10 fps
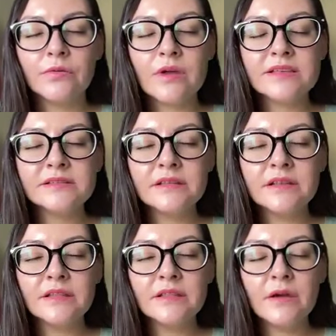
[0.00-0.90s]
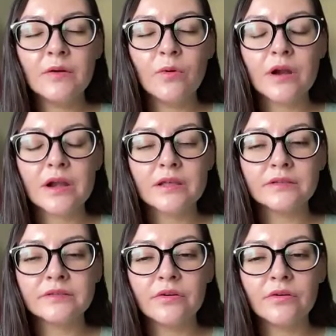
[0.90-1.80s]
resting in the
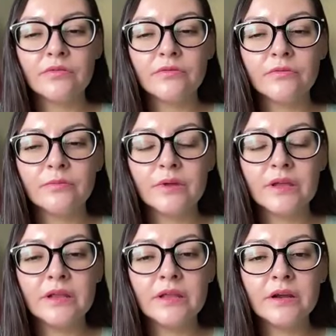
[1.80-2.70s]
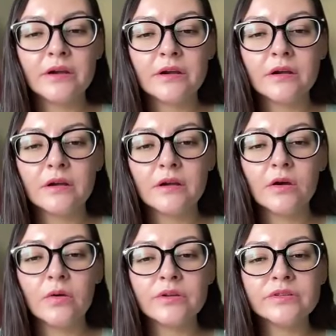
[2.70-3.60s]
awareness of being here,
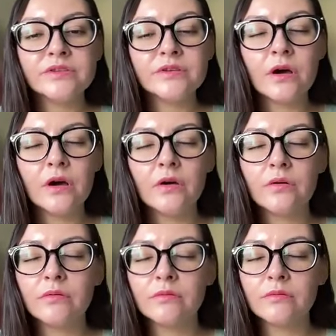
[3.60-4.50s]
nowhere to go,